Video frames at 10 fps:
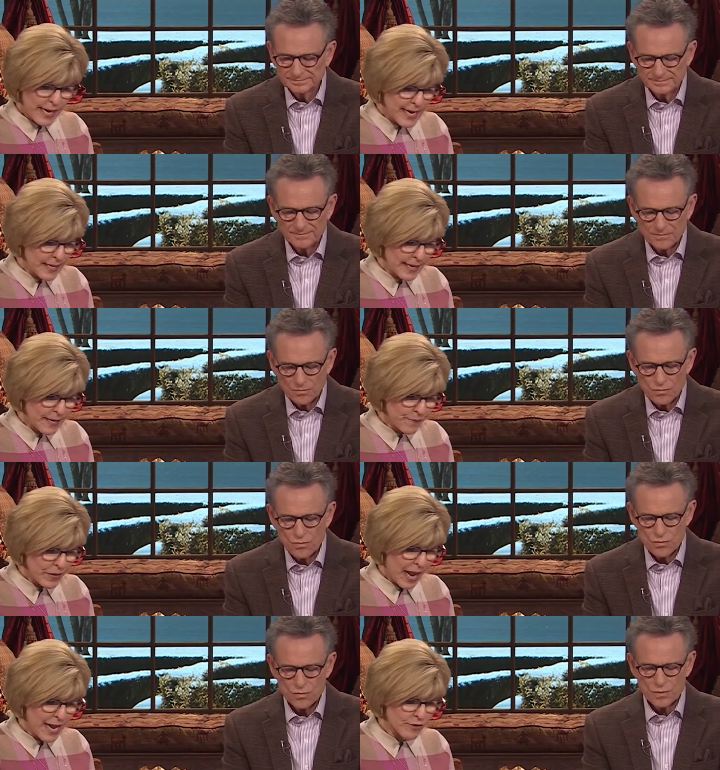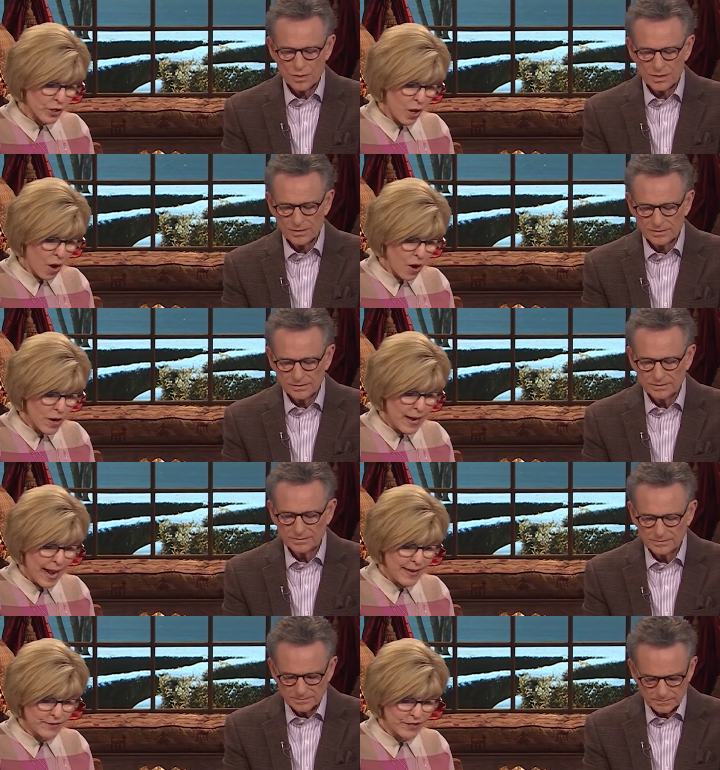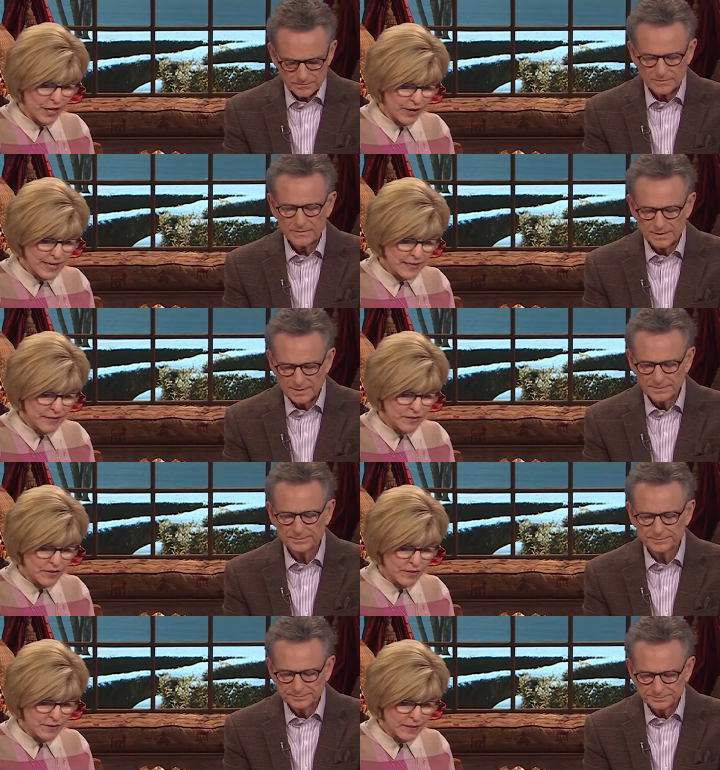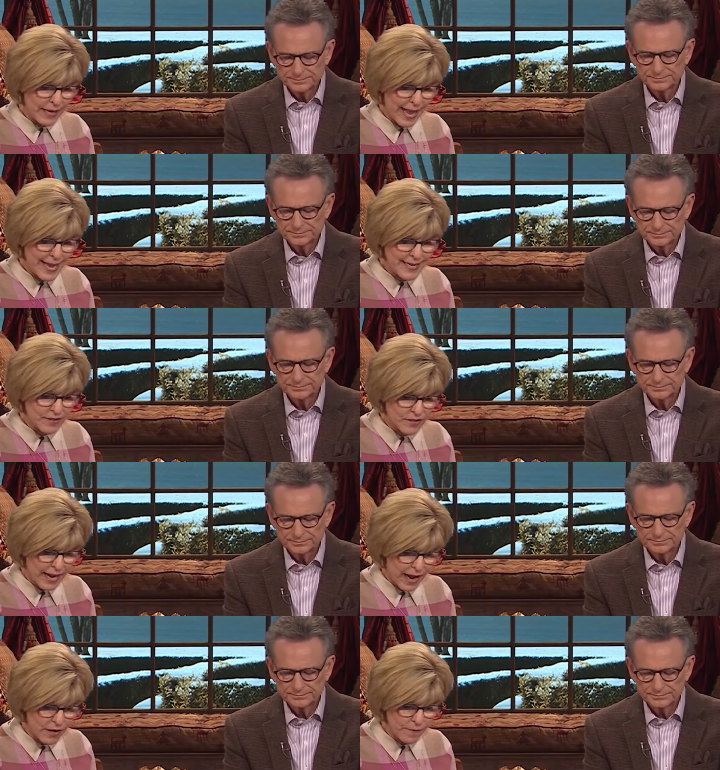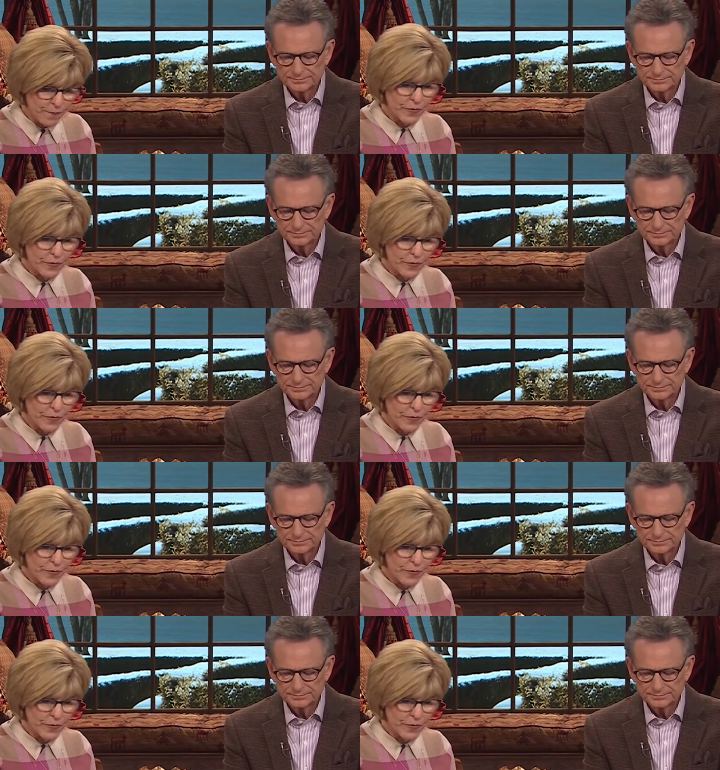Speaker 1: healing as long as there is the slightest doubt